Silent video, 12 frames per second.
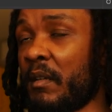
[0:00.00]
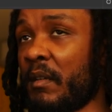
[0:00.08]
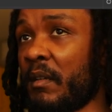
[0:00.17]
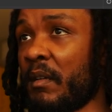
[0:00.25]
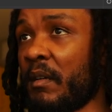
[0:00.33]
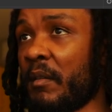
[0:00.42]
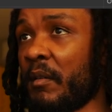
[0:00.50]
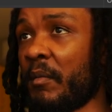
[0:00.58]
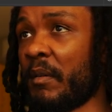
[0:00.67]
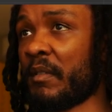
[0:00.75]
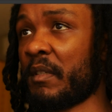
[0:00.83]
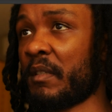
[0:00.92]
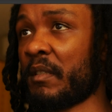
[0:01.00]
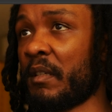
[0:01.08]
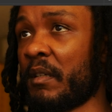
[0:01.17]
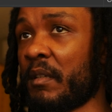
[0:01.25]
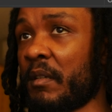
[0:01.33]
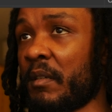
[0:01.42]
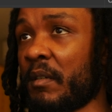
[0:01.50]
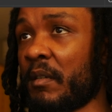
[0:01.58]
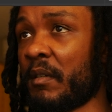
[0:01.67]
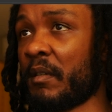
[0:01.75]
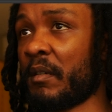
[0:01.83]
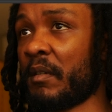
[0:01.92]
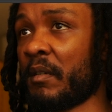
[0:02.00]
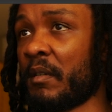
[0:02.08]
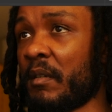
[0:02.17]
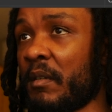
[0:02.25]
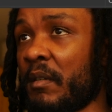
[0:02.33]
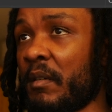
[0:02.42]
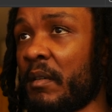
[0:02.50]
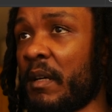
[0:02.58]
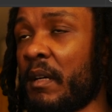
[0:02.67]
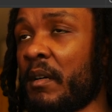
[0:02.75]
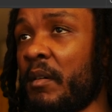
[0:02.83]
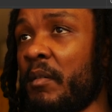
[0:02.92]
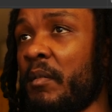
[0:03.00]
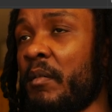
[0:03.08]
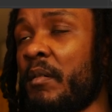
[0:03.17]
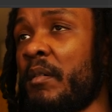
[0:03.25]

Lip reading: Oh, there wasn't a center. Okay, cool.